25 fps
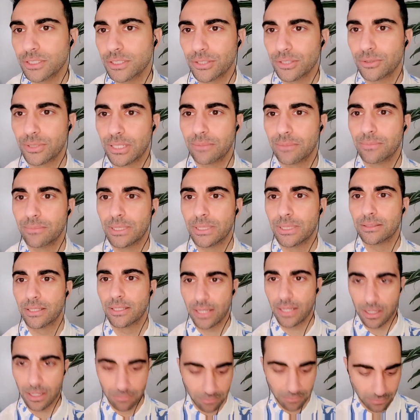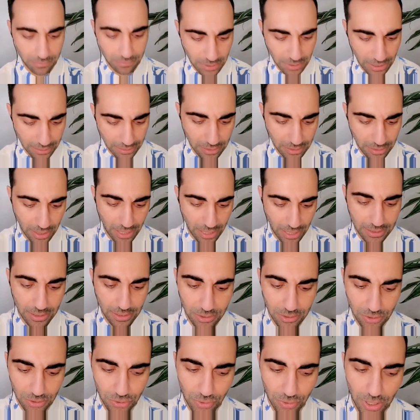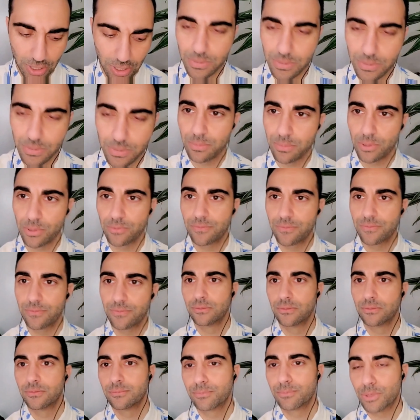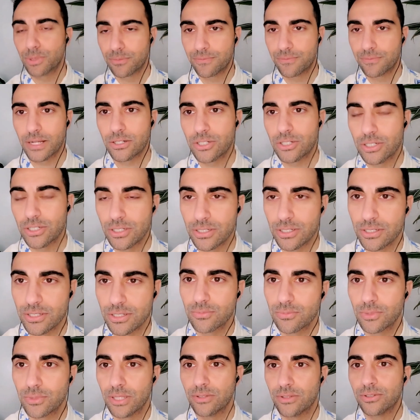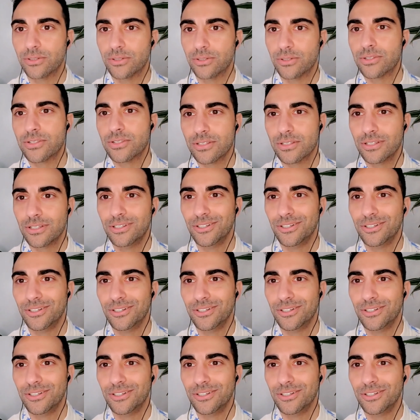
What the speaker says: You know what I mean? Like I tend to try to be a perfectionist, whether it's,